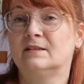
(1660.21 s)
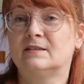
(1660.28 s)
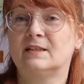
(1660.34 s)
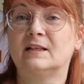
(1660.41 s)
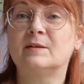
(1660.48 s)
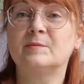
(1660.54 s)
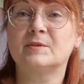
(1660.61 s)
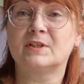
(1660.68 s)

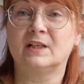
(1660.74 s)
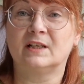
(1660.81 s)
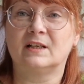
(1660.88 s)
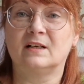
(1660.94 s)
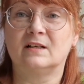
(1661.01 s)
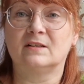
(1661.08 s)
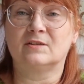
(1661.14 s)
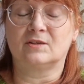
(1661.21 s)
said I was going
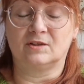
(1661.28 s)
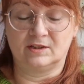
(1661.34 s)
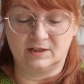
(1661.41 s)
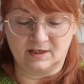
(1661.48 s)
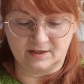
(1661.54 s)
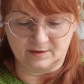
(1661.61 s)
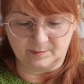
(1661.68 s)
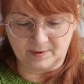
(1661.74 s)
to cast on
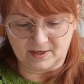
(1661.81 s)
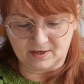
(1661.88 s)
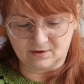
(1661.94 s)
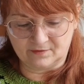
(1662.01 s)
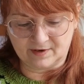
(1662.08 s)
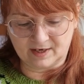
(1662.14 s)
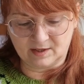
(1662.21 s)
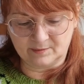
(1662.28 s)
another pair
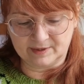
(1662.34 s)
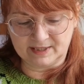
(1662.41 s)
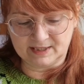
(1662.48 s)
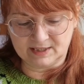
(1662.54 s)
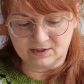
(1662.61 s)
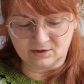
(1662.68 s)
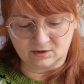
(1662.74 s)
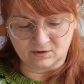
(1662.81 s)
of
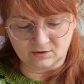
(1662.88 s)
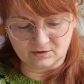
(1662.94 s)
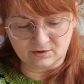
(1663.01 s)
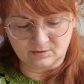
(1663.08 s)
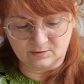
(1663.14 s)
Halloweeny socks.